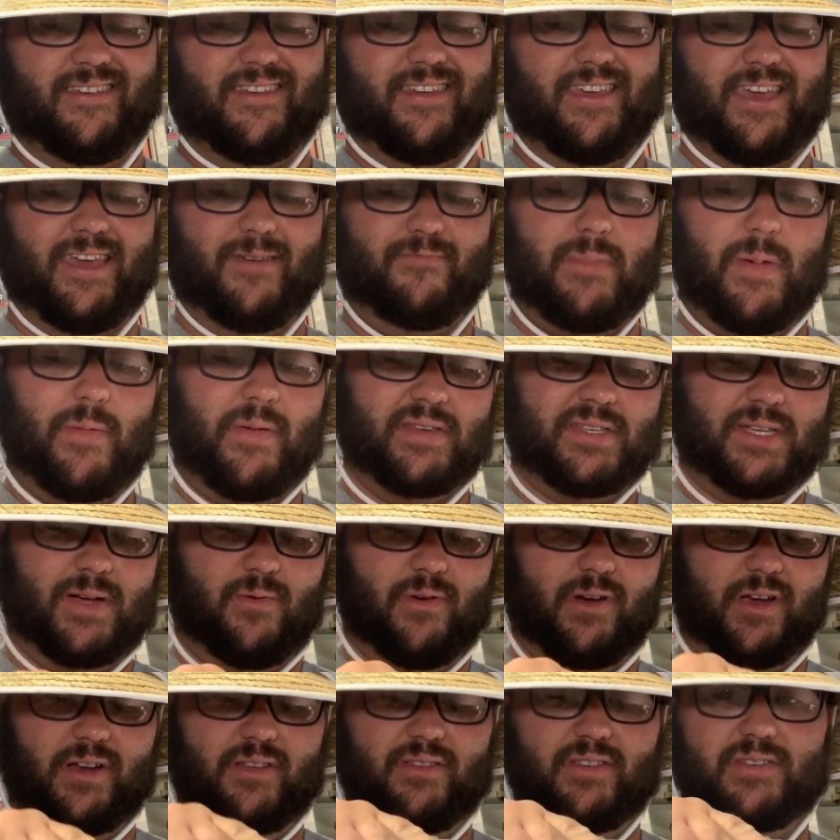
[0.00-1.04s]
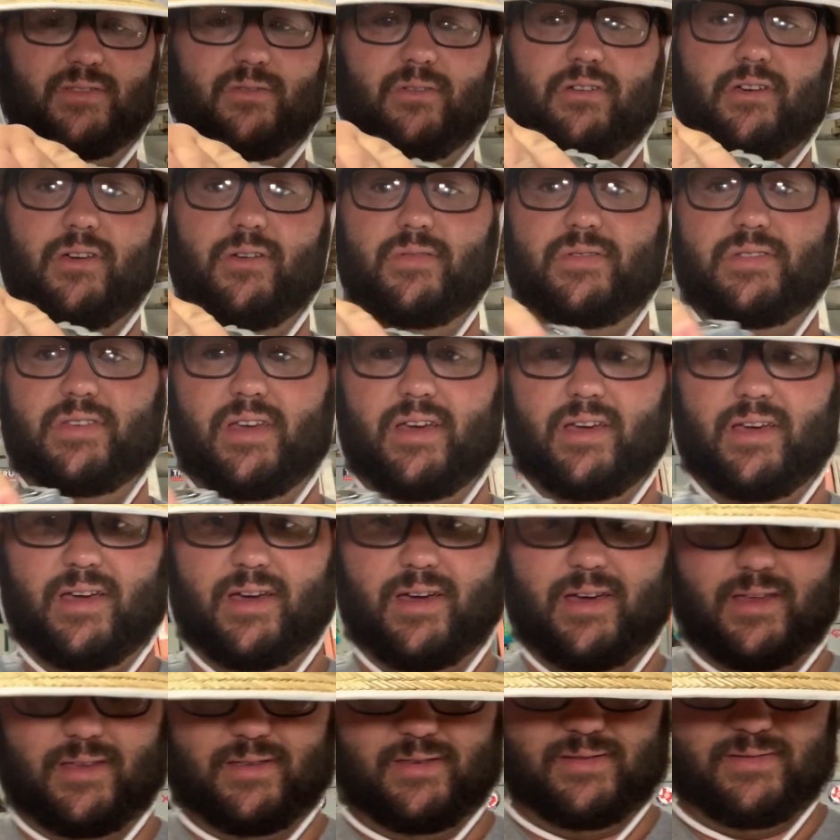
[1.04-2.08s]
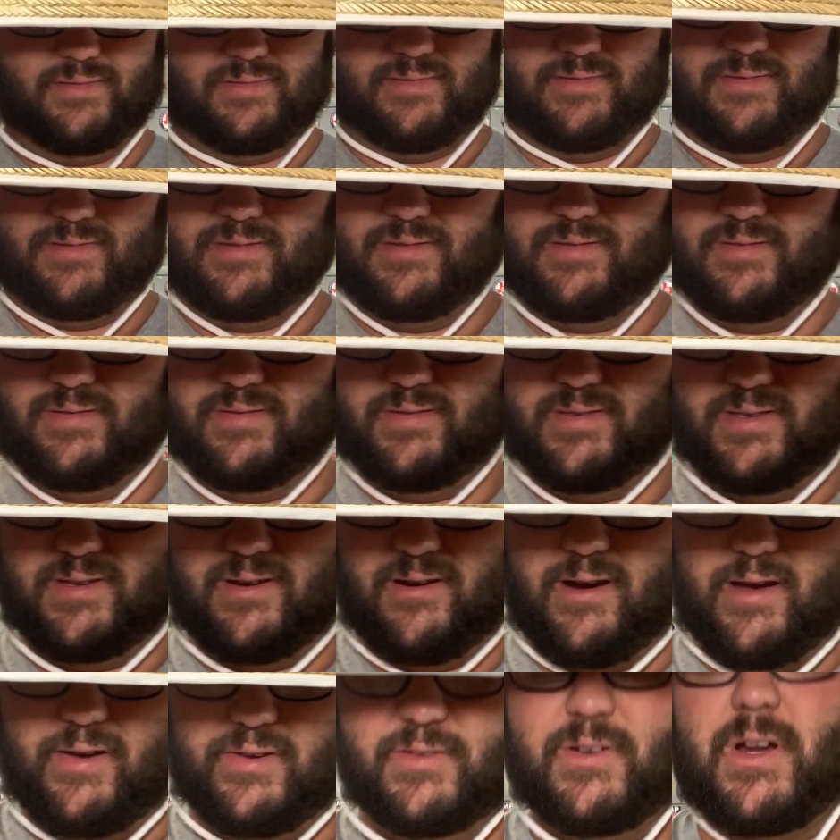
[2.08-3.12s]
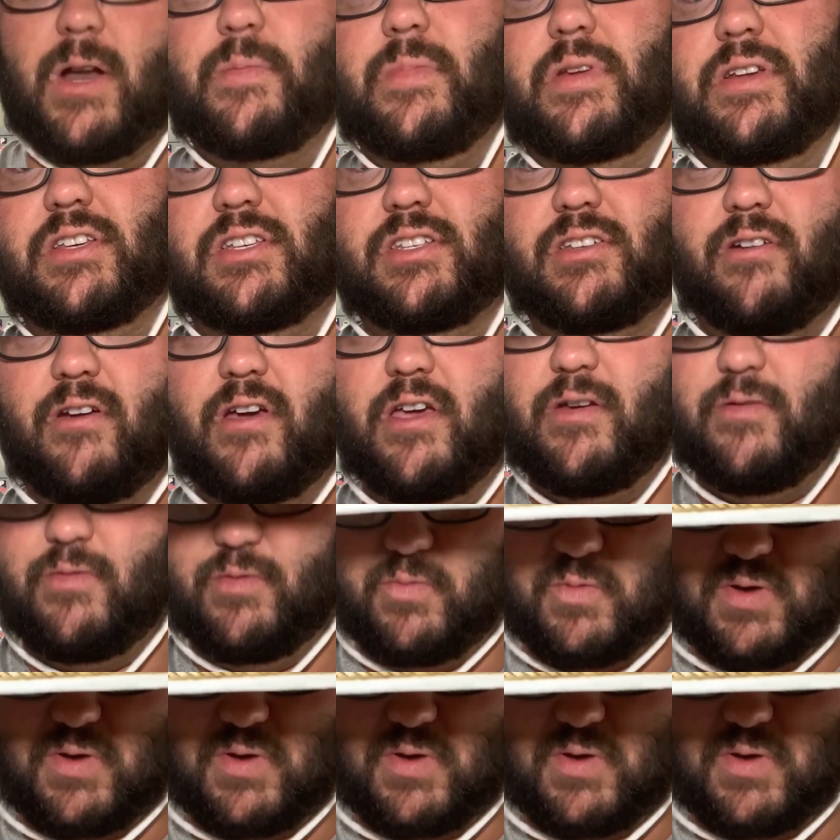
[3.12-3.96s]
And maybe it's not working in this little koozie I got. Sorry, I was trying to be discreet with